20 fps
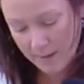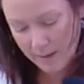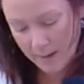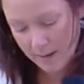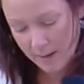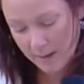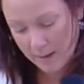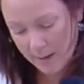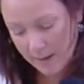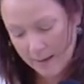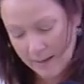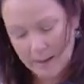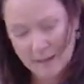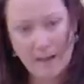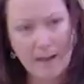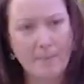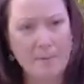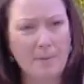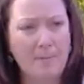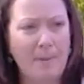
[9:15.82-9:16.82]
And a
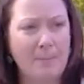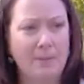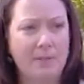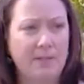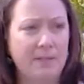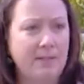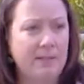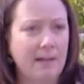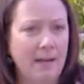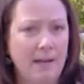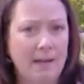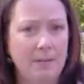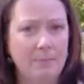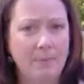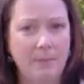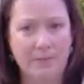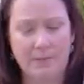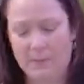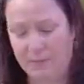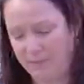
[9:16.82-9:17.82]
couple of people did die in
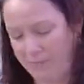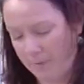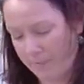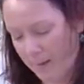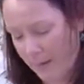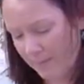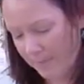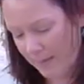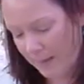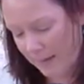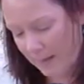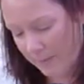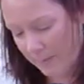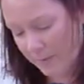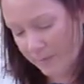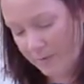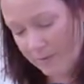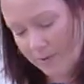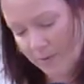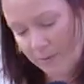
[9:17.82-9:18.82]
prison from not being
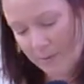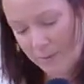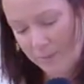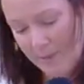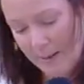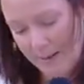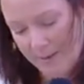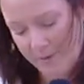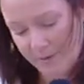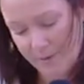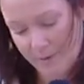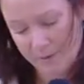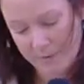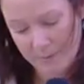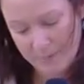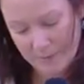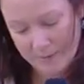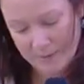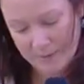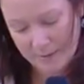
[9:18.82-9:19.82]
able to pay for those
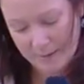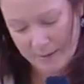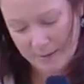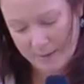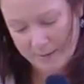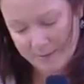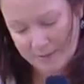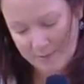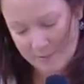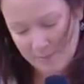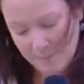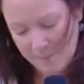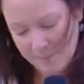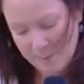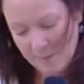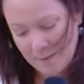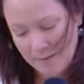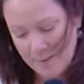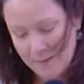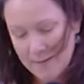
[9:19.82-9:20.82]
prison costs.
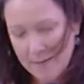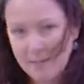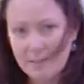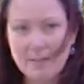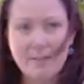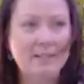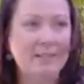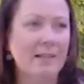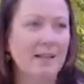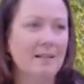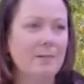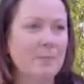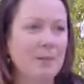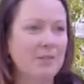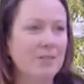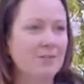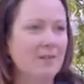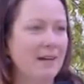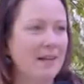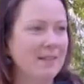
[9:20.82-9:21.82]
So the Salem
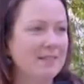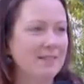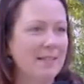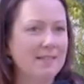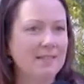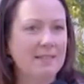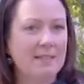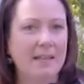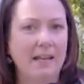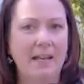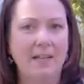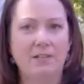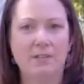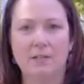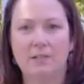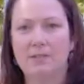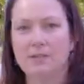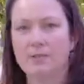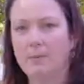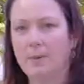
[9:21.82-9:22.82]
witch trials on stage,
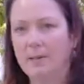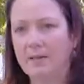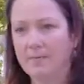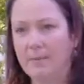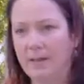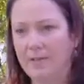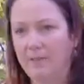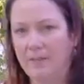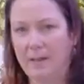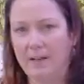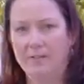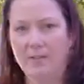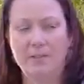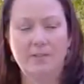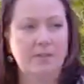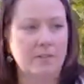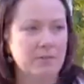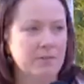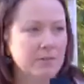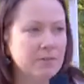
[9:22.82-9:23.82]
this is one of my favorites.
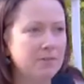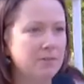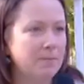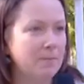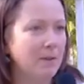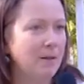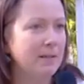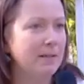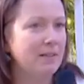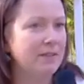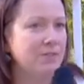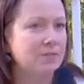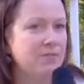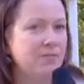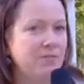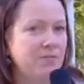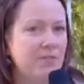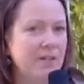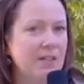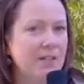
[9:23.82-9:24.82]
The Crucible is
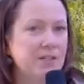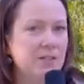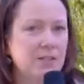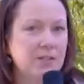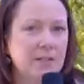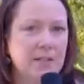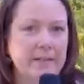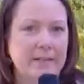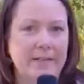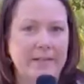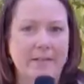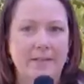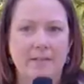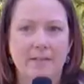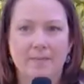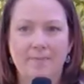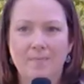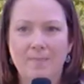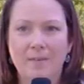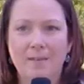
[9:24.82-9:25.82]
fiction,
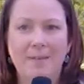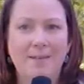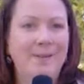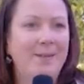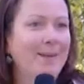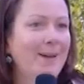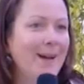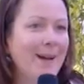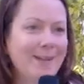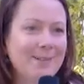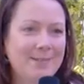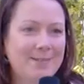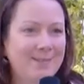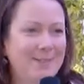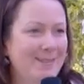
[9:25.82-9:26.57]
not